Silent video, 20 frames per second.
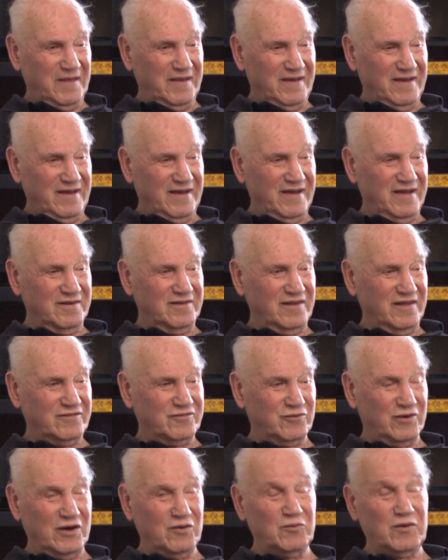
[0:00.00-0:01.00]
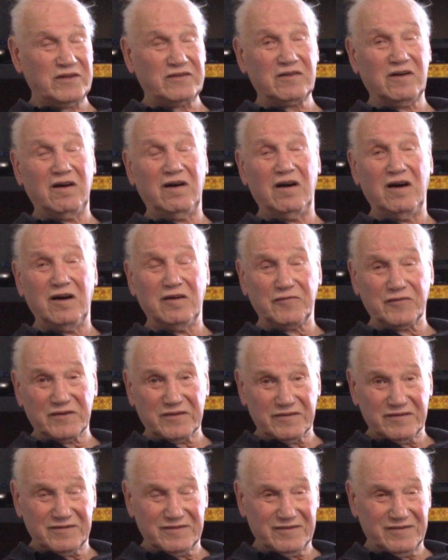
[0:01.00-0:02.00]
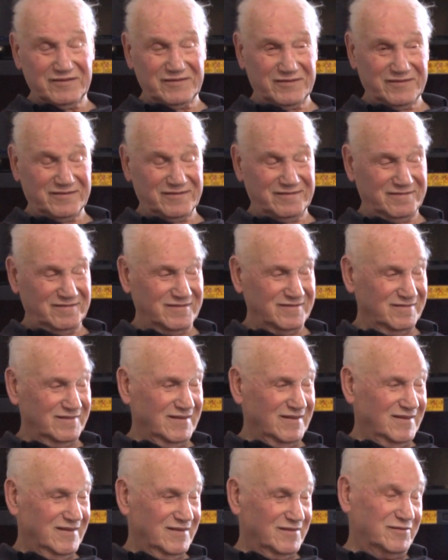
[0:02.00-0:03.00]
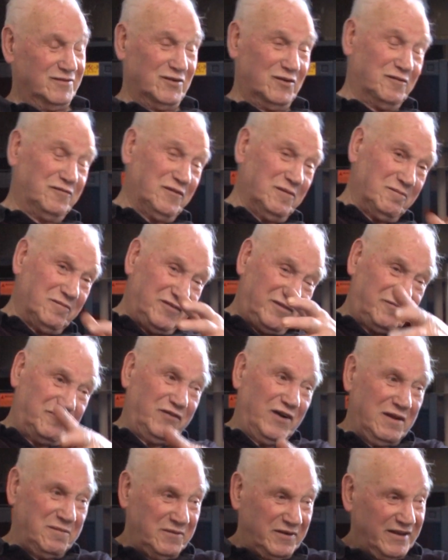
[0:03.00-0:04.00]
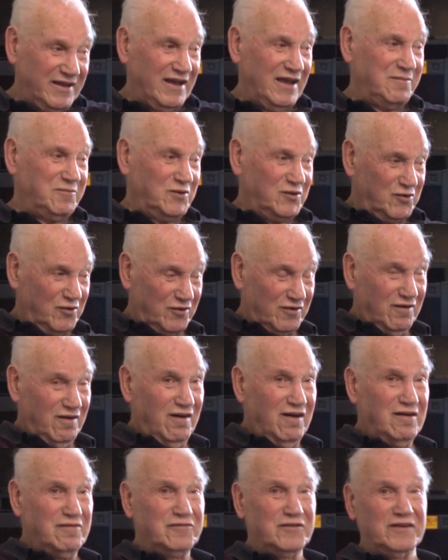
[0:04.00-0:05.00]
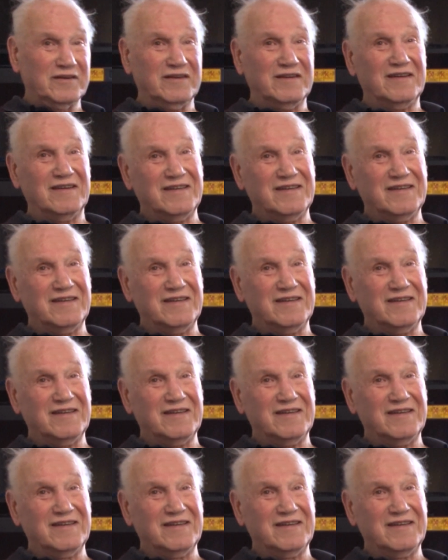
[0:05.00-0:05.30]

And so I went to Harvard. From Framingham, you go to Harvard.